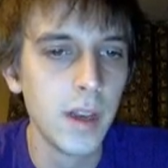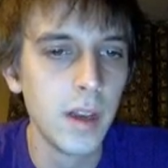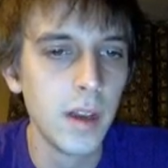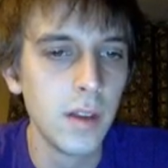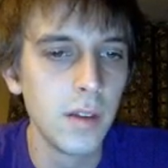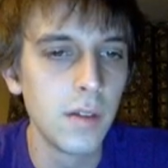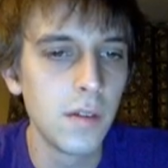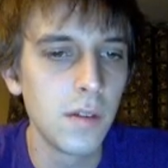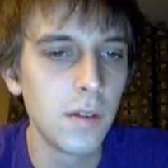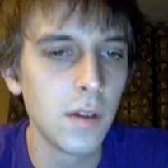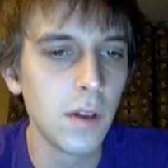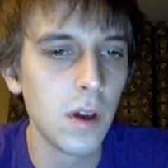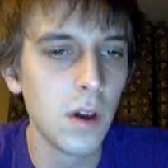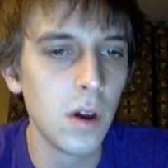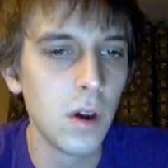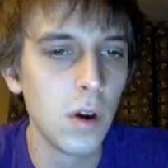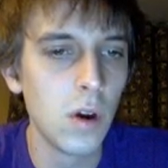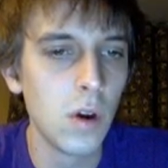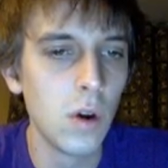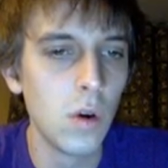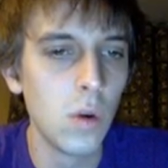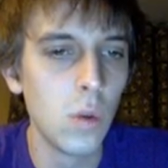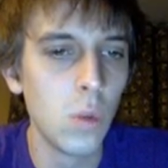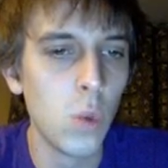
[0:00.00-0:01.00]

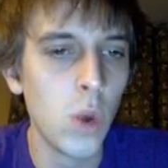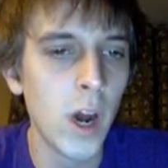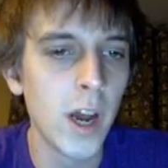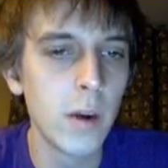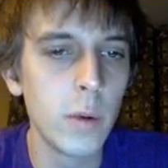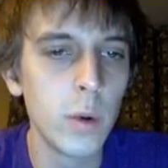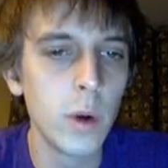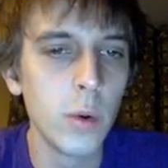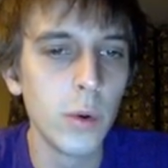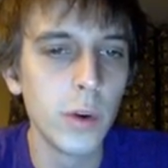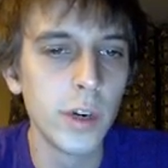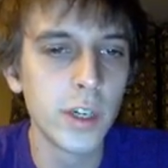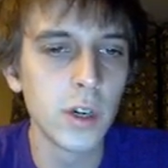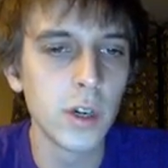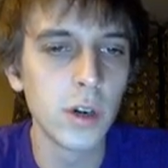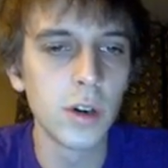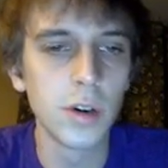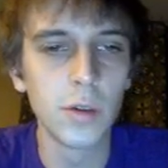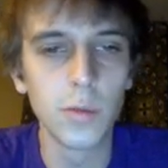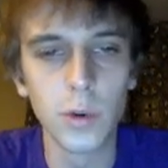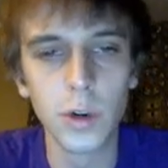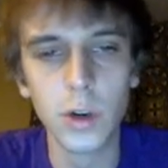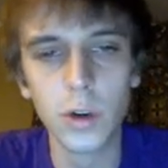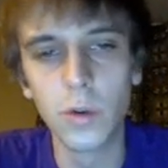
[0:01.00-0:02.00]
so why do we
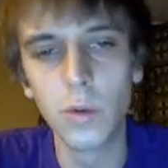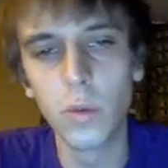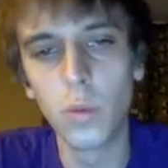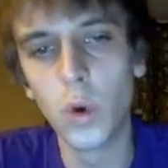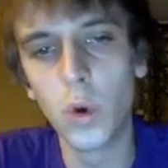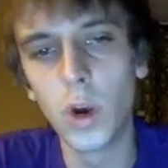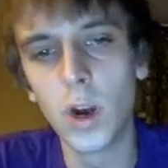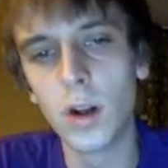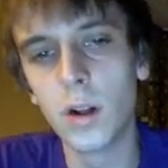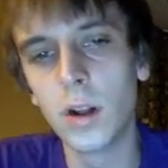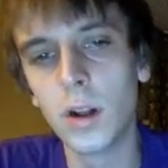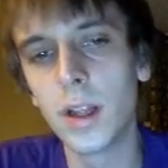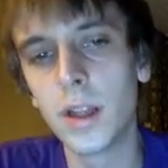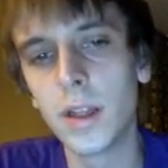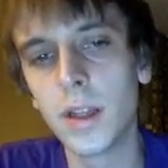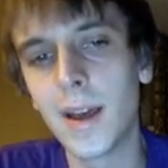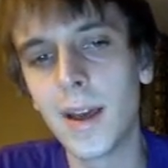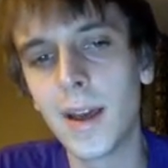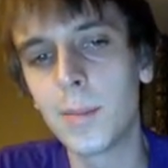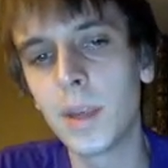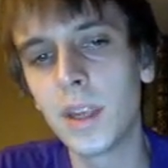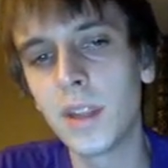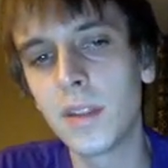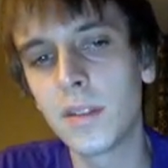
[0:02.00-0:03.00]
return root? Well,
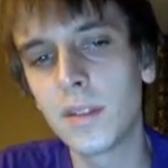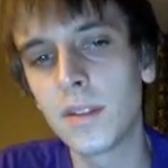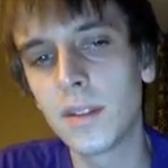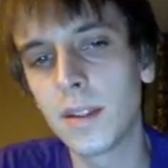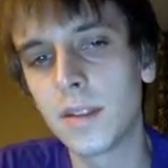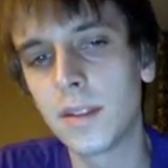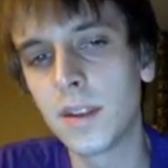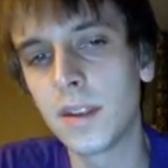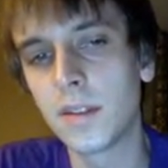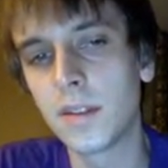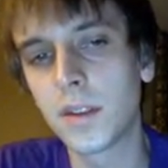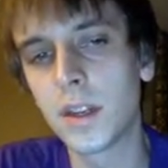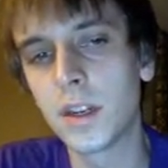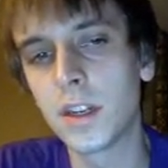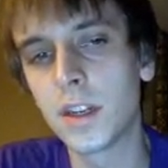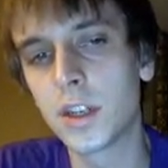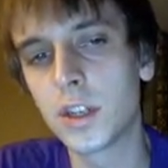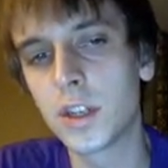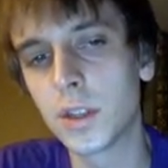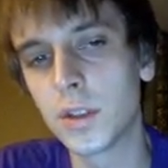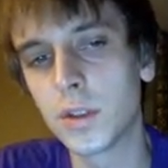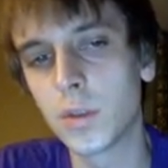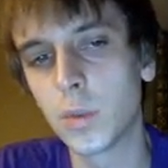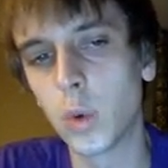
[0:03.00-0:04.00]
that means that these
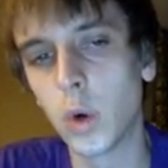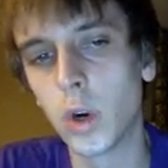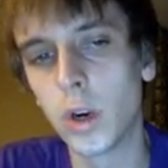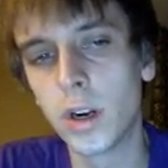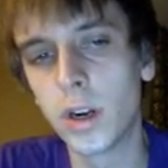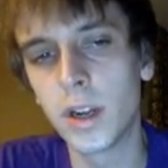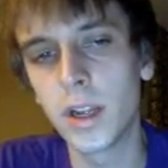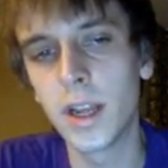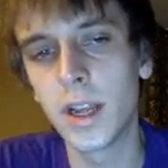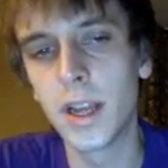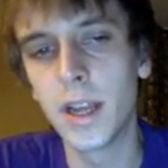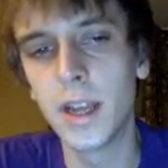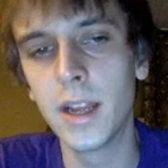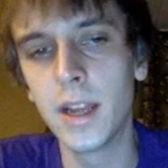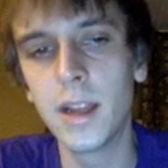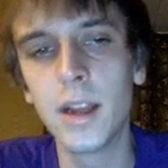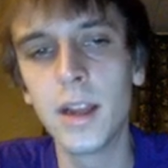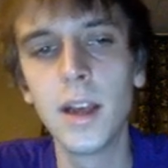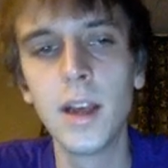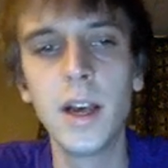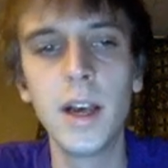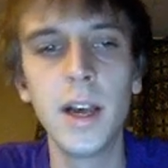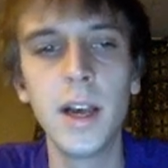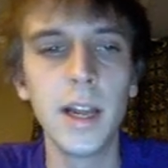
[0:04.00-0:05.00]
conditions weren't hit.
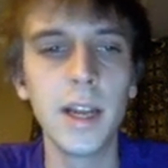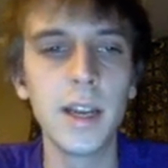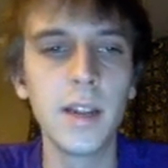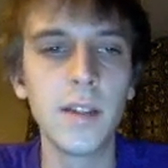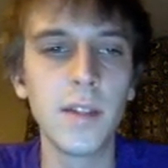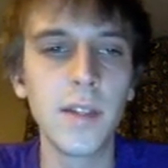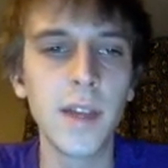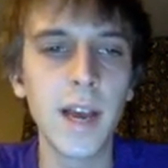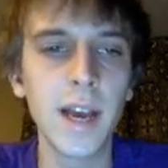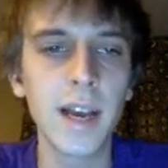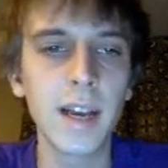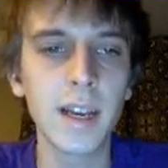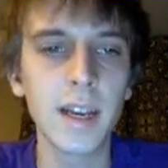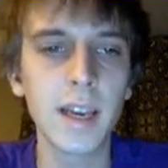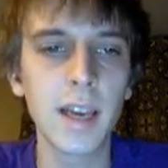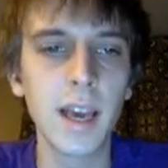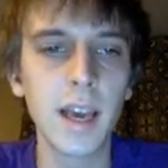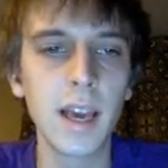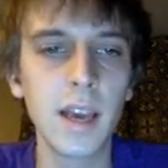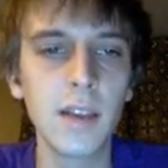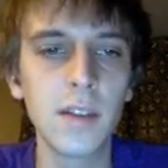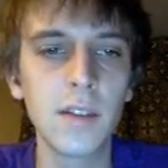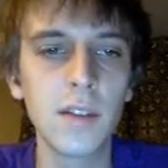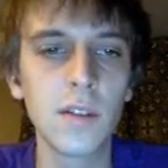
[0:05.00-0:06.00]
And in that
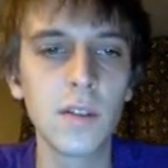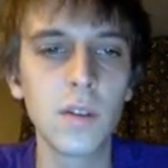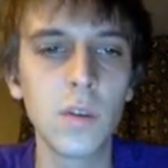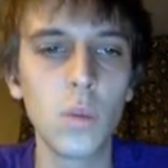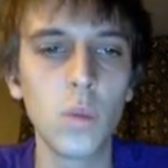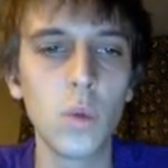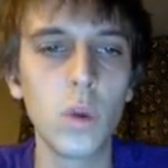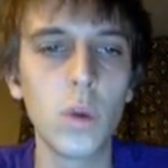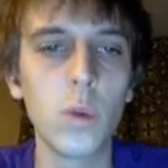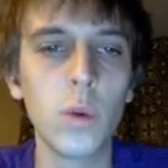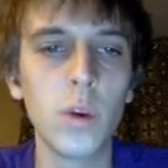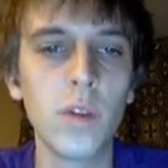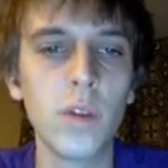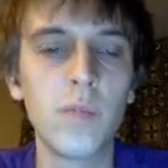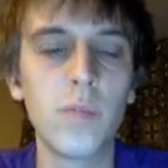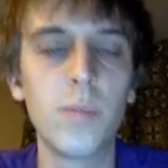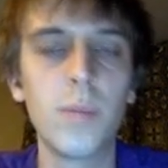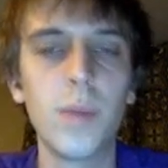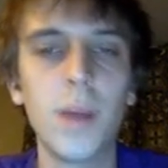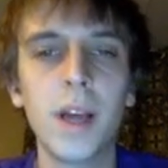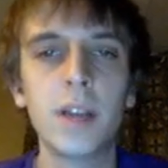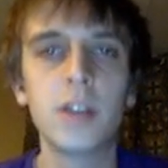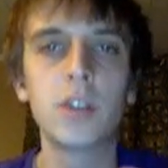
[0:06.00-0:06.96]
case, we would have been